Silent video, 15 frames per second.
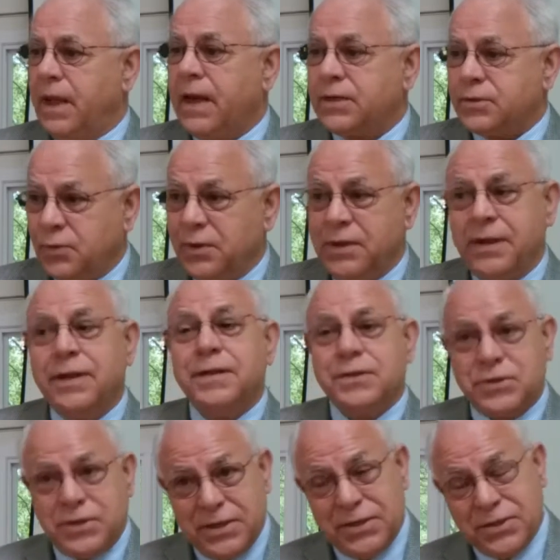Actually, it
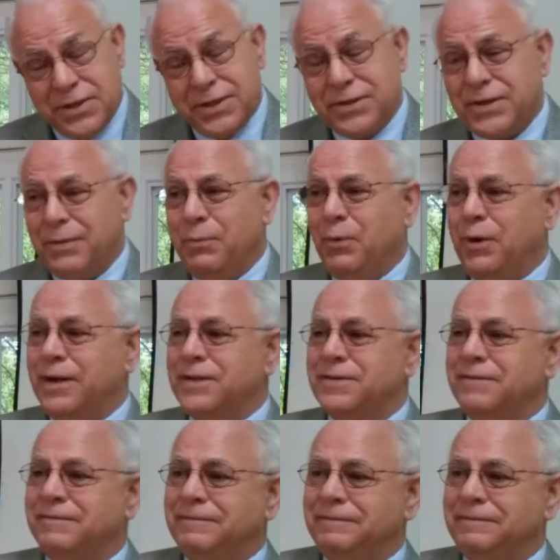is easy in some ways.